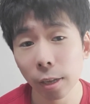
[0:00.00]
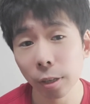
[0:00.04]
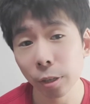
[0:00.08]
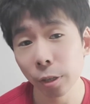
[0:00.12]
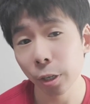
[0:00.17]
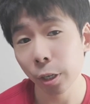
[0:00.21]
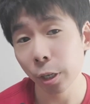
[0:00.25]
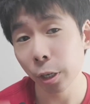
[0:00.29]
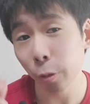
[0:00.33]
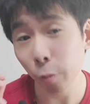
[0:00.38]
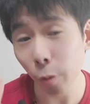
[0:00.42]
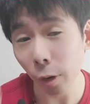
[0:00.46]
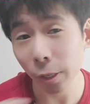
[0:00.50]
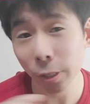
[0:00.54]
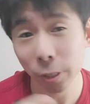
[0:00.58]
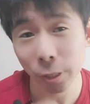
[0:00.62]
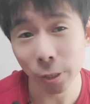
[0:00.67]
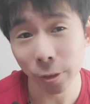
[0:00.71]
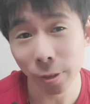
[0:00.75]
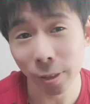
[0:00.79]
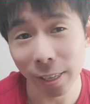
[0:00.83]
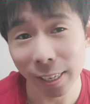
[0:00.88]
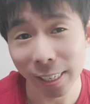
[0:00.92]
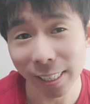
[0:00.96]
You want to
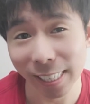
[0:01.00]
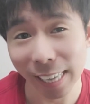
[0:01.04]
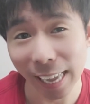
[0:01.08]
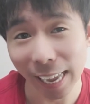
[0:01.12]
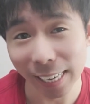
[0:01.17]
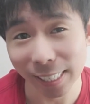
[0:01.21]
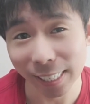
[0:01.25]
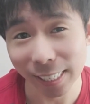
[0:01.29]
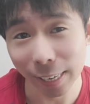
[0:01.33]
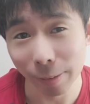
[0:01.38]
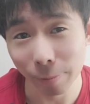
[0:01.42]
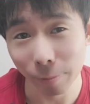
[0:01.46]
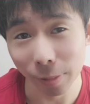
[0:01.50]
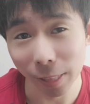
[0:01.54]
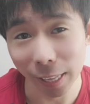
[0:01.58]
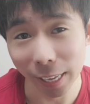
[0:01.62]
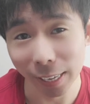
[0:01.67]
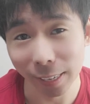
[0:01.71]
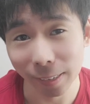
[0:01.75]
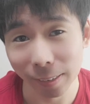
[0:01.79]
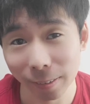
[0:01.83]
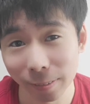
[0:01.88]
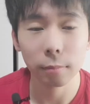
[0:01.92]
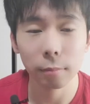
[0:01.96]
do the exact same
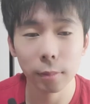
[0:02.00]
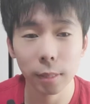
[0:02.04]
thing.